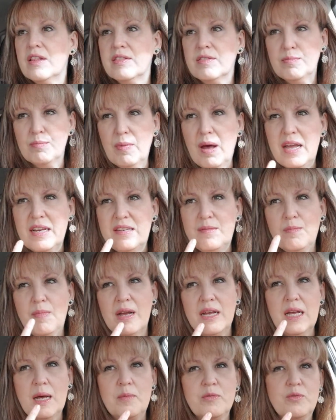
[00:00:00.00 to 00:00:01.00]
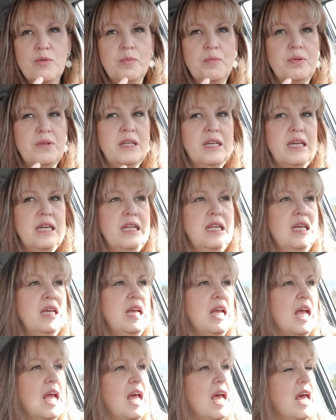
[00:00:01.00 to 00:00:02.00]
my, my gums would bleed.
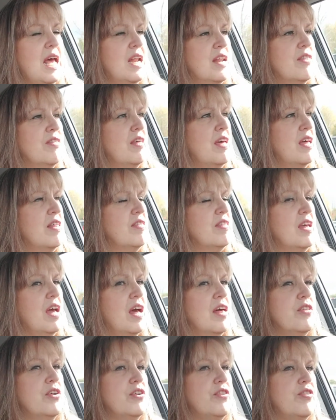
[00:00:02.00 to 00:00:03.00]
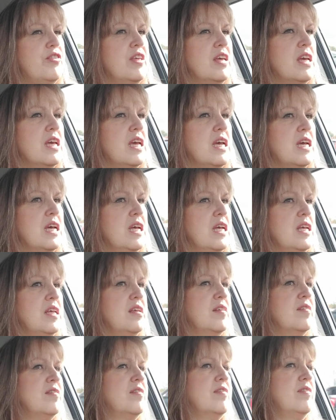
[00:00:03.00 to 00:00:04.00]
And then the other thing
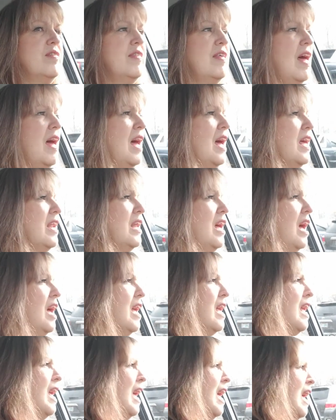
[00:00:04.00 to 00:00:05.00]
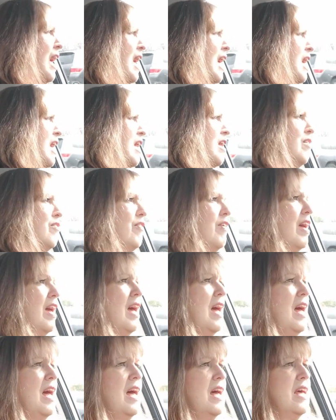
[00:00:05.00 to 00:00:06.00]
is that I have
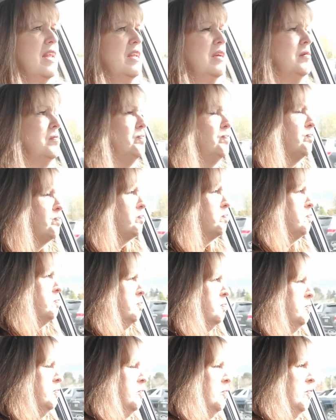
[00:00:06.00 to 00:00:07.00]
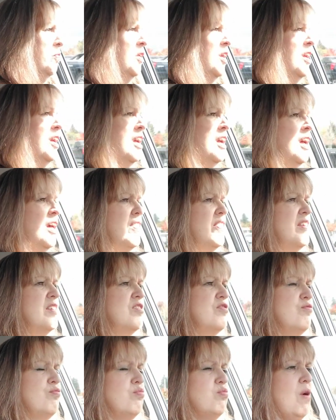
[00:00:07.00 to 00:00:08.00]
had
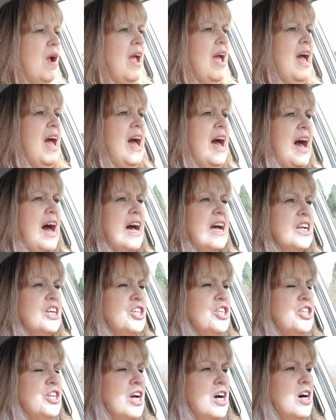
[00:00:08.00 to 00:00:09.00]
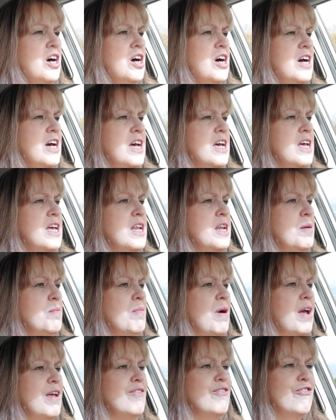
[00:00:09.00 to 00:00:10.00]
this rash on
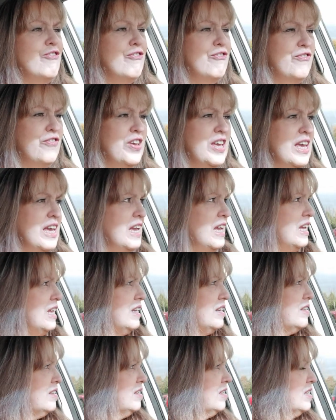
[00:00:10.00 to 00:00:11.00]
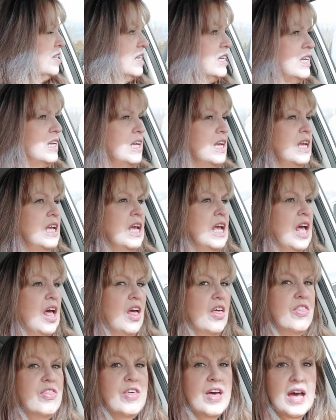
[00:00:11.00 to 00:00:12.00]
my feet
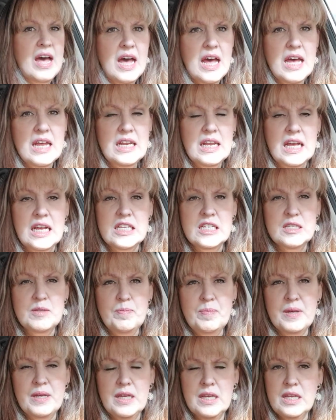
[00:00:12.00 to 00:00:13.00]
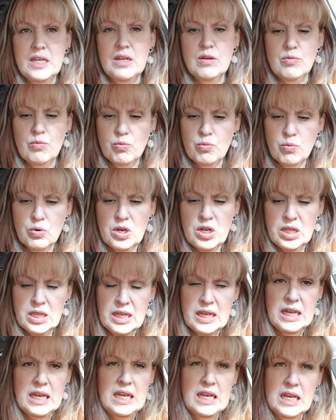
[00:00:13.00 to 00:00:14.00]
that has been
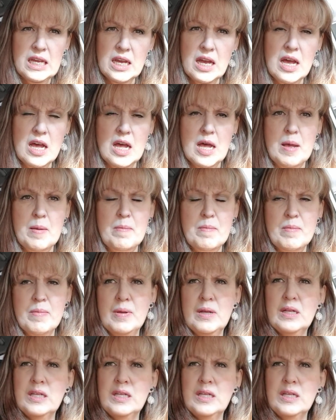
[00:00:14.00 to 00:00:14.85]
really um,